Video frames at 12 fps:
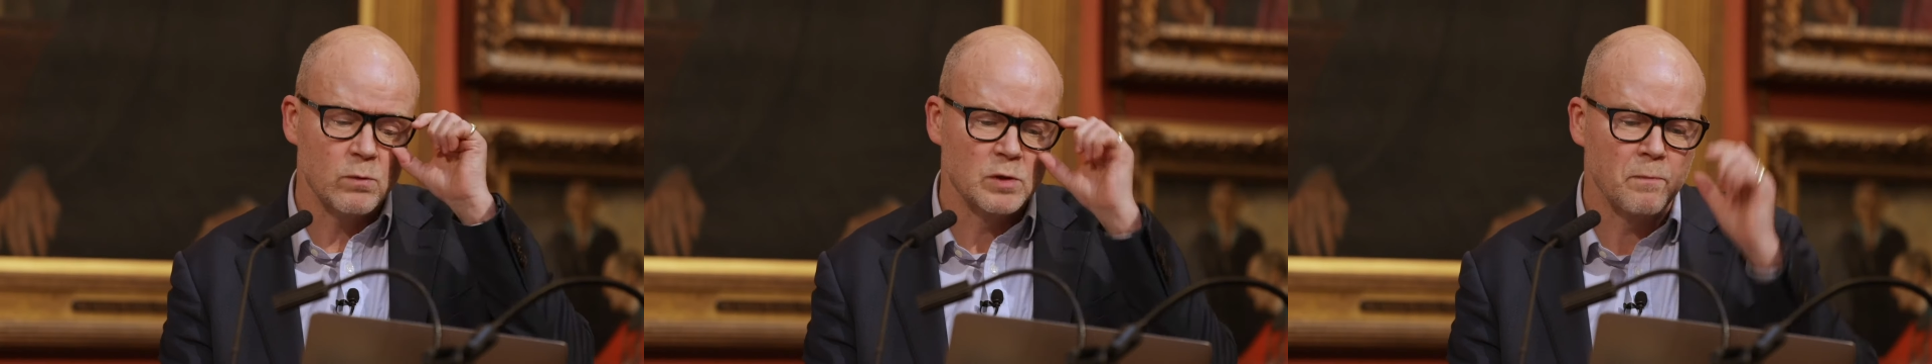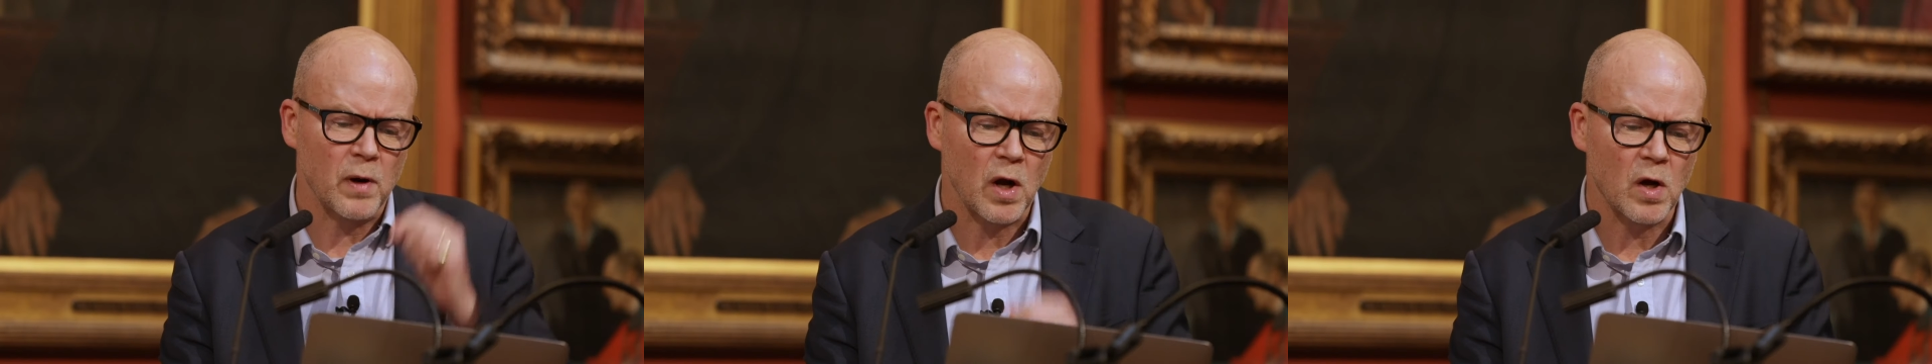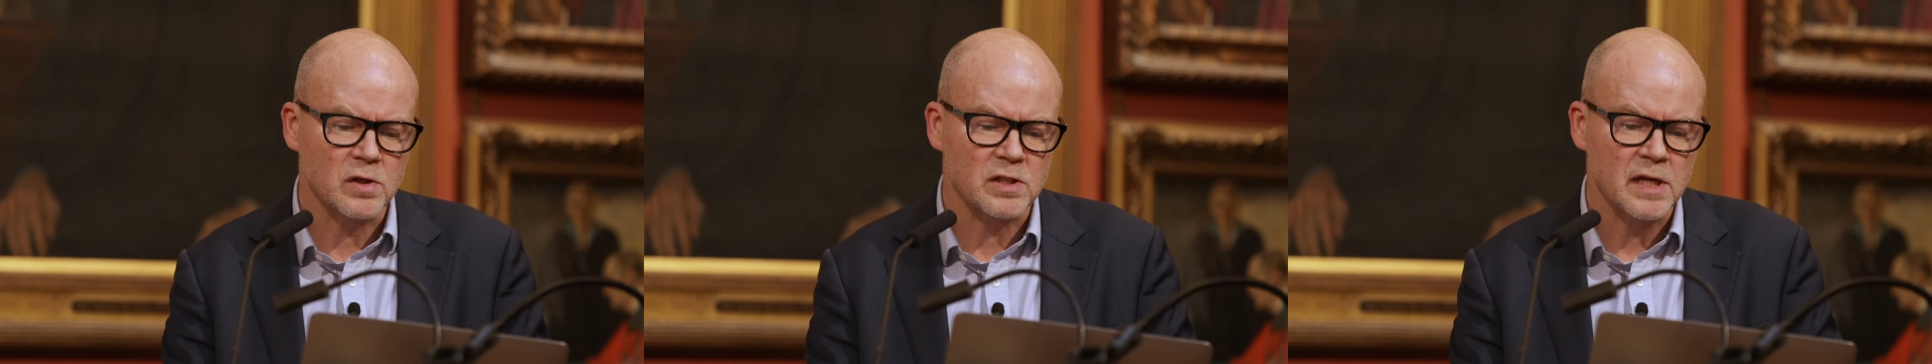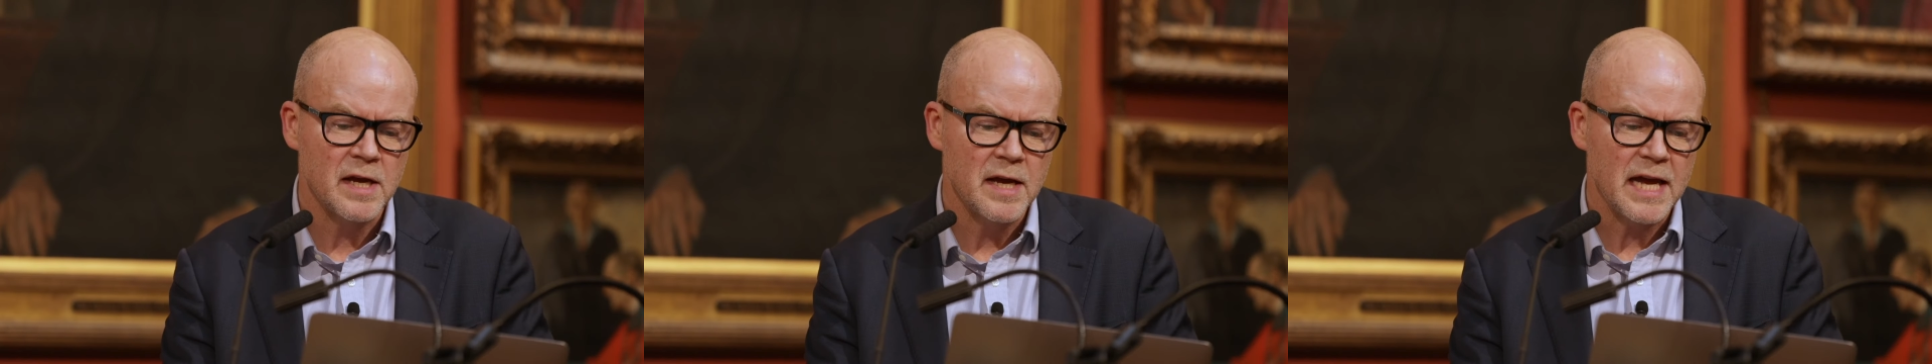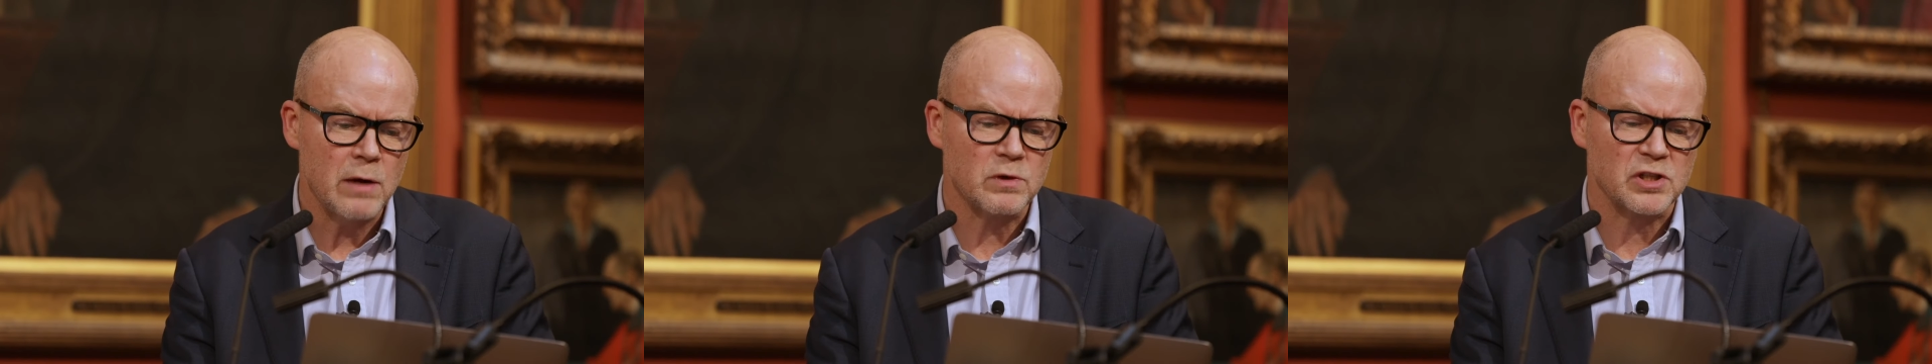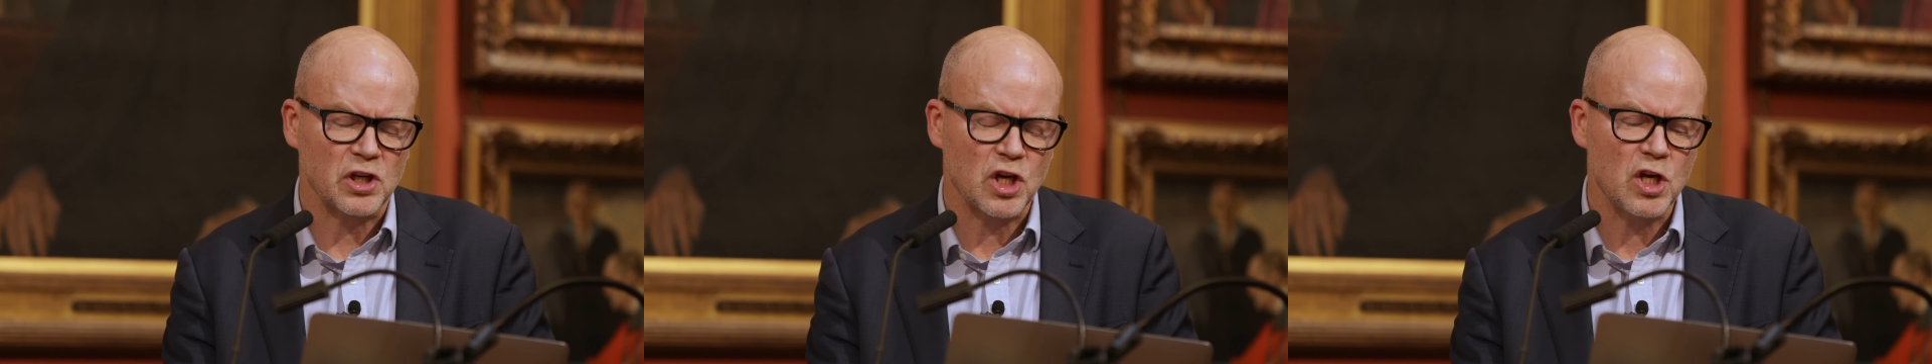it was because He
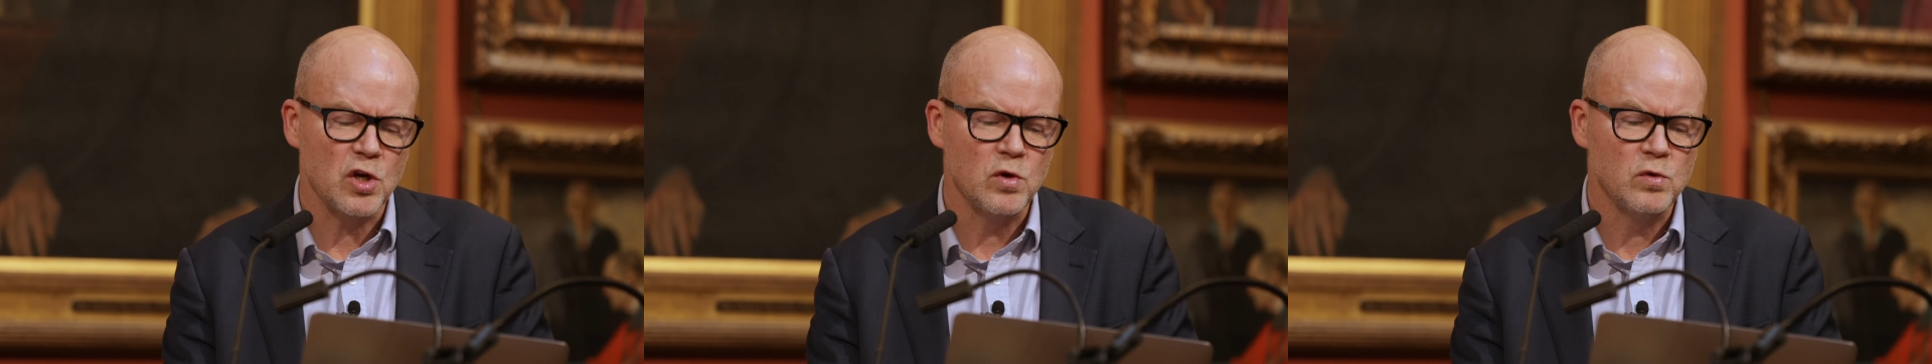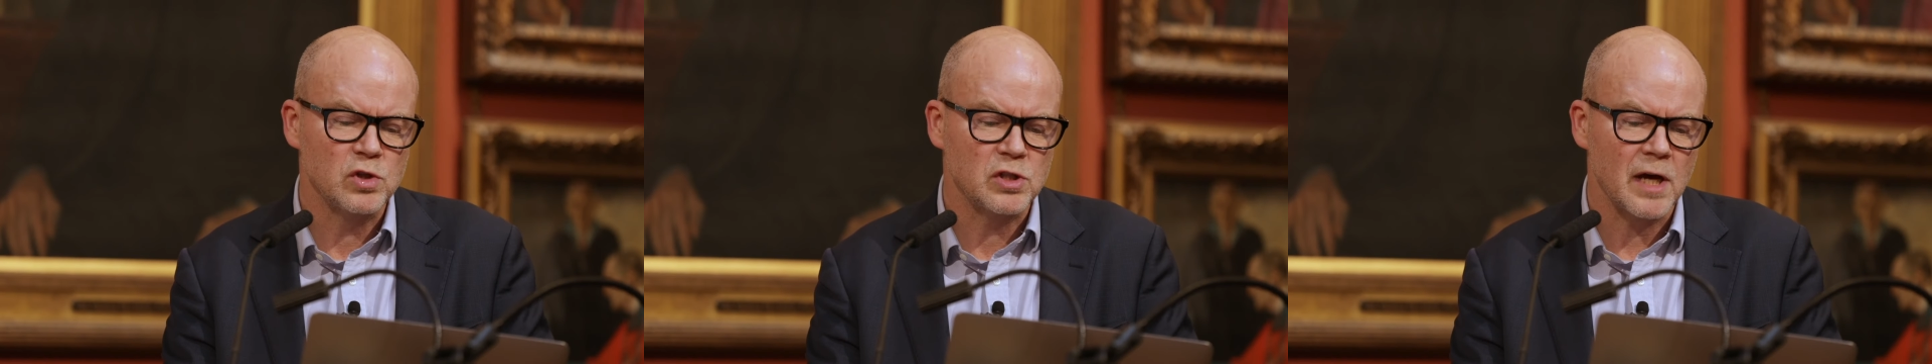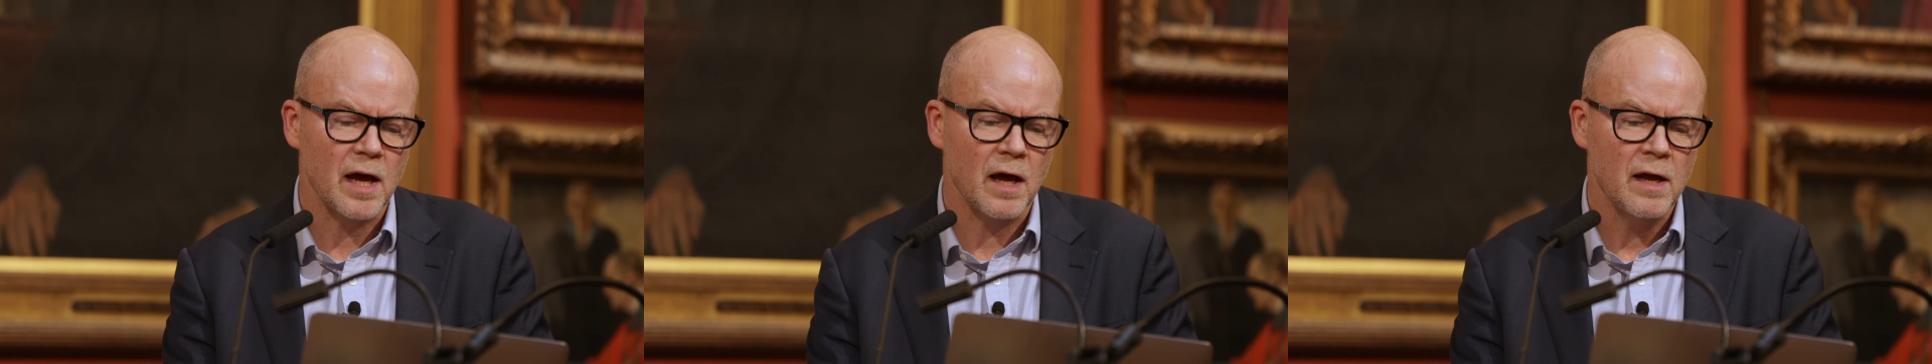was accused,